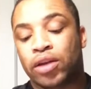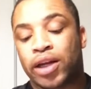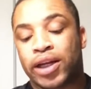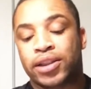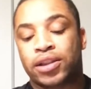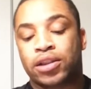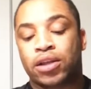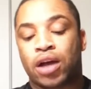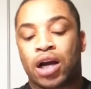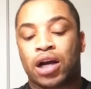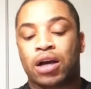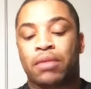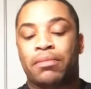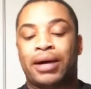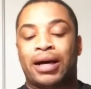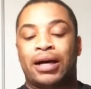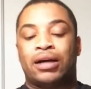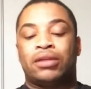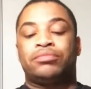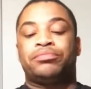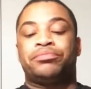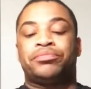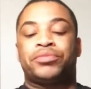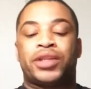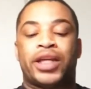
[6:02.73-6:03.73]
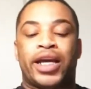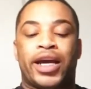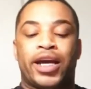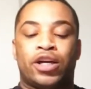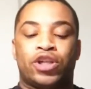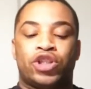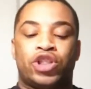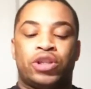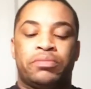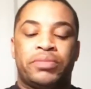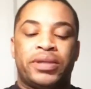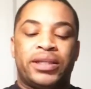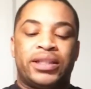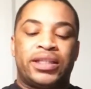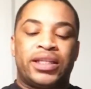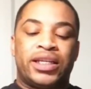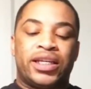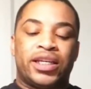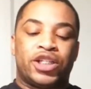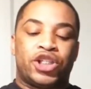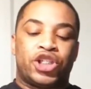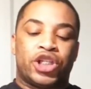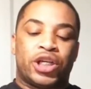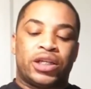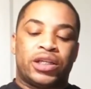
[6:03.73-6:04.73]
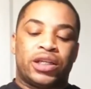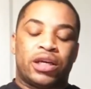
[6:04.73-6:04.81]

let's talk about the LGBT agenda